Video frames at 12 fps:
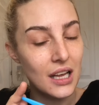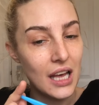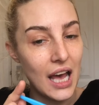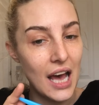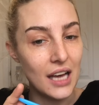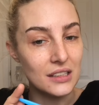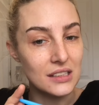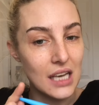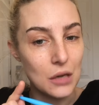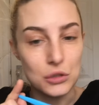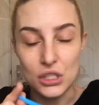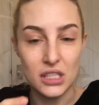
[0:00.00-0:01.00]
and
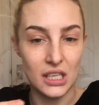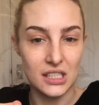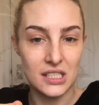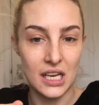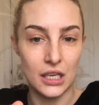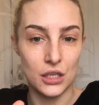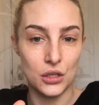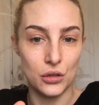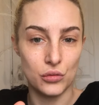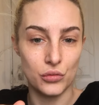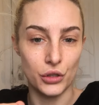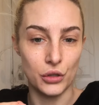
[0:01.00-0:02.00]
I'm just going to take you
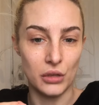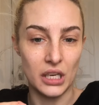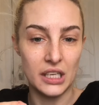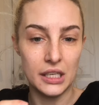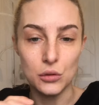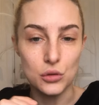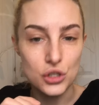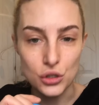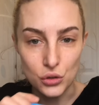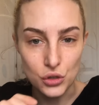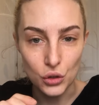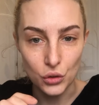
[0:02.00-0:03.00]
through a little
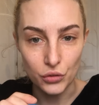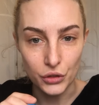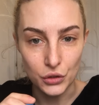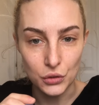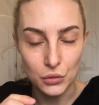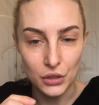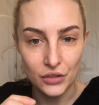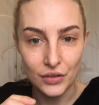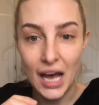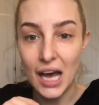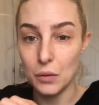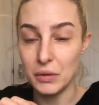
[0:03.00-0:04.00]
tutorial of
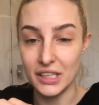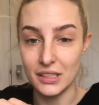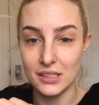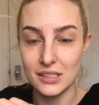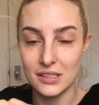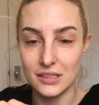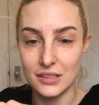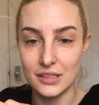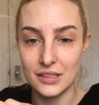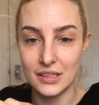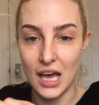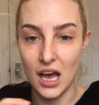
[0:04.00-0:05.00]
how it is
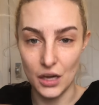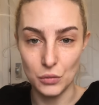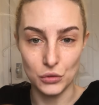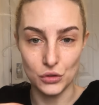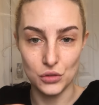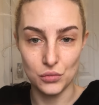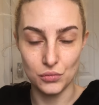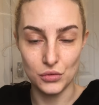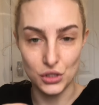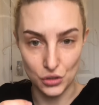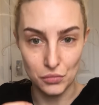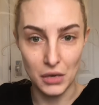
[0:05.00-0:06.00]
that I would
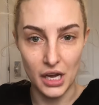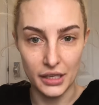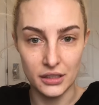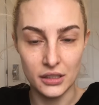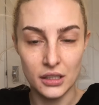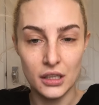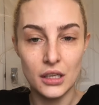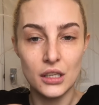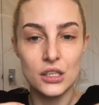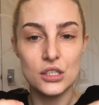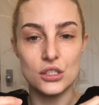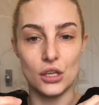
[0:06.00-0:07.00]
do mine.
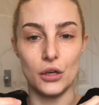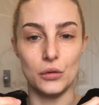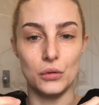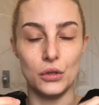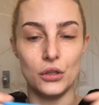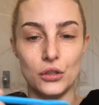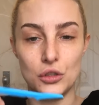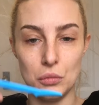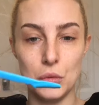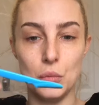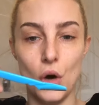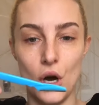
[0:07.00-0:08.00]
So
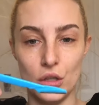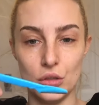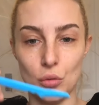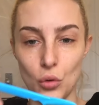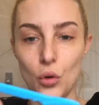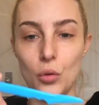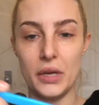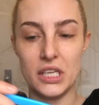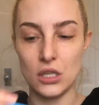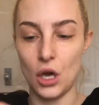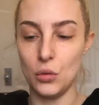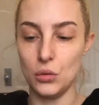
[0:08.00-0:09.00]
number one, always
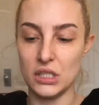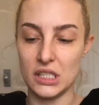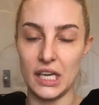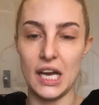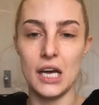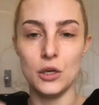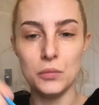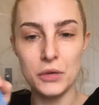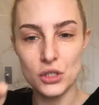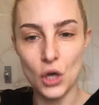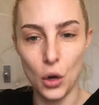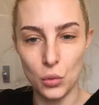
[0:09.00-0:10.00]
holding it. I
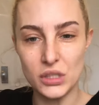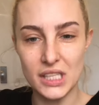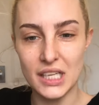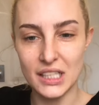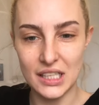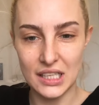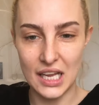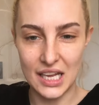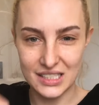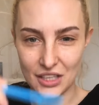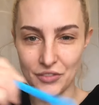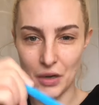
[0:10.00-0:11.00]
almost hold it
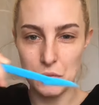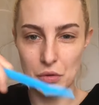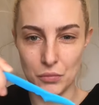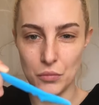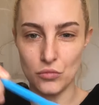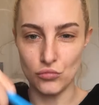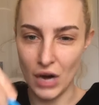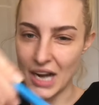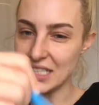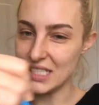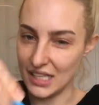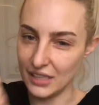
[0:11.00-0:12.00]
as if I'm
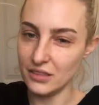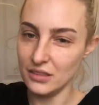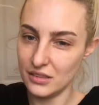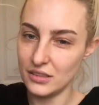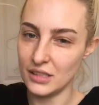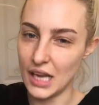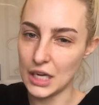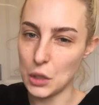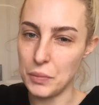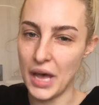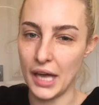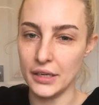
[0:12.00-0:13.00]
writing like a
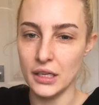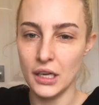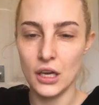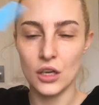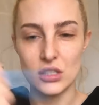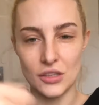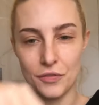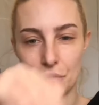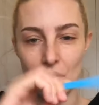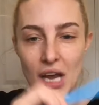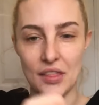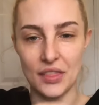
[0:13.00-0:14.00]
pen, because I feel
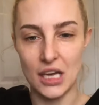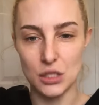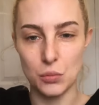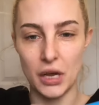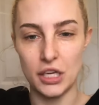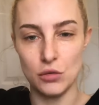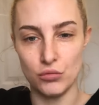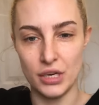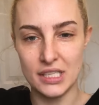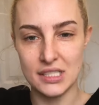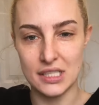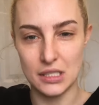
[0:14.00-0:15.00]
like that's where your
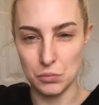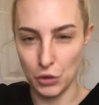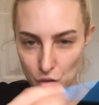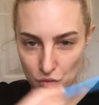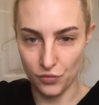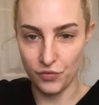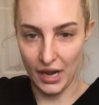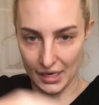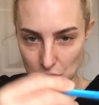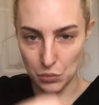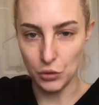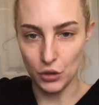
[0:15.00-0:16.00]
wrist is most
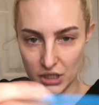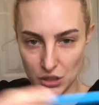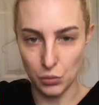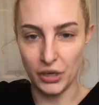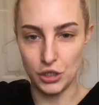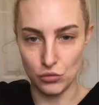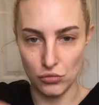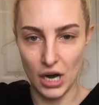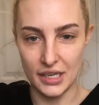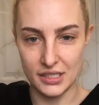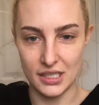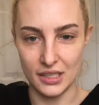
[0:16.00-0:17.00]
flexible, is when you're
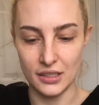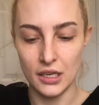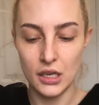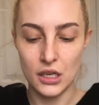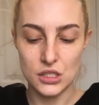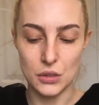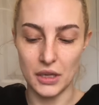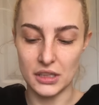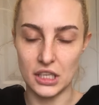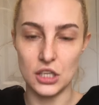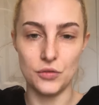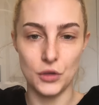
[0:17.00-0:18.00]
writing. So I
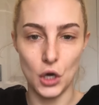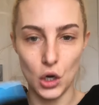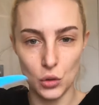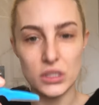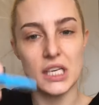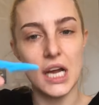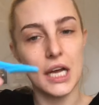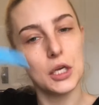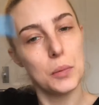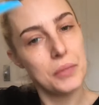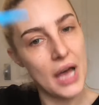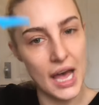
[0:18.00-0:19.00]
think if you hold it like a
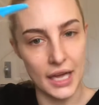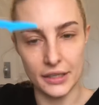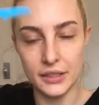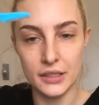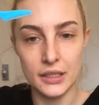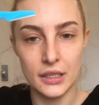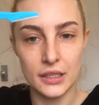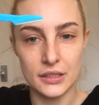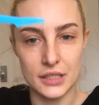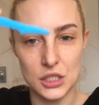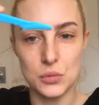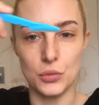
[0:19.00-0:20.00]
pen,
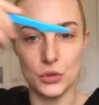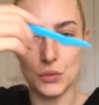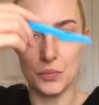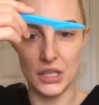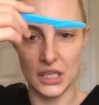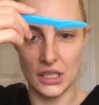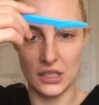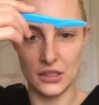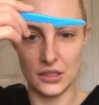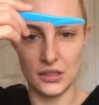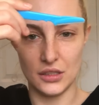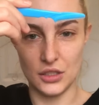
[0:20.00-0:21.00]
this would be
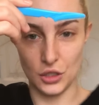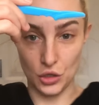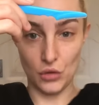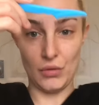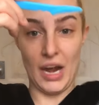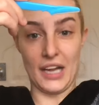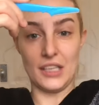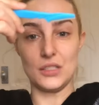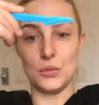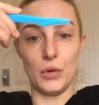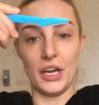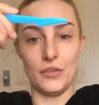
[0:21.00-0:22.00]
the correct
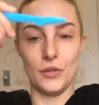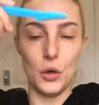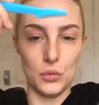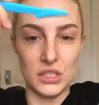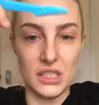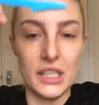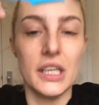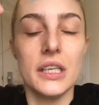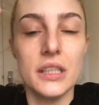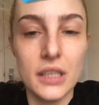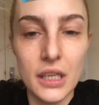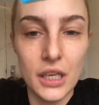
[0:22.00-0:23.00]
way of holding it,
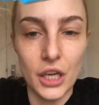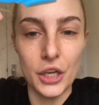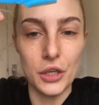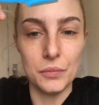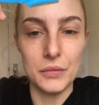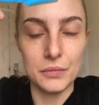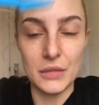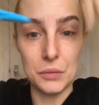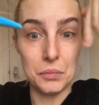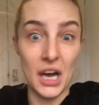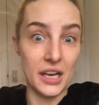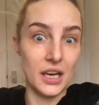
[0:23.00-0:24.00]
in
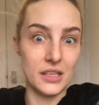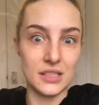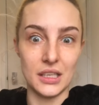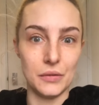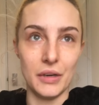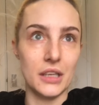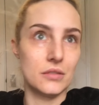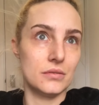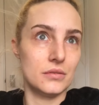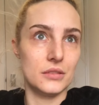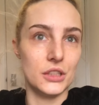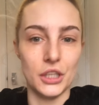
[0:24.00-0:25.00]
my eyes anyway.
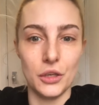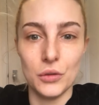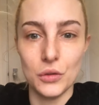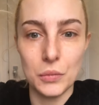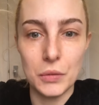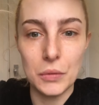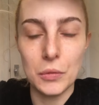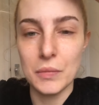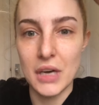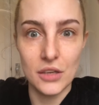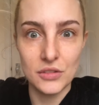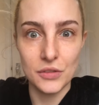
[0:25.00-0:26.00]
You know, other people
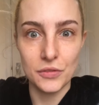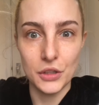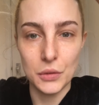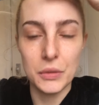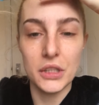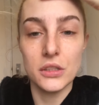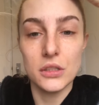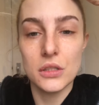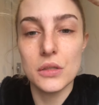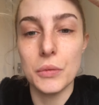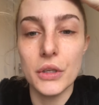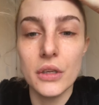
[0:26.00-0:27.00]
might have different opinions,
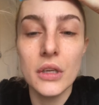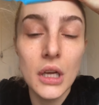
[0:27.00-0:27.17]
but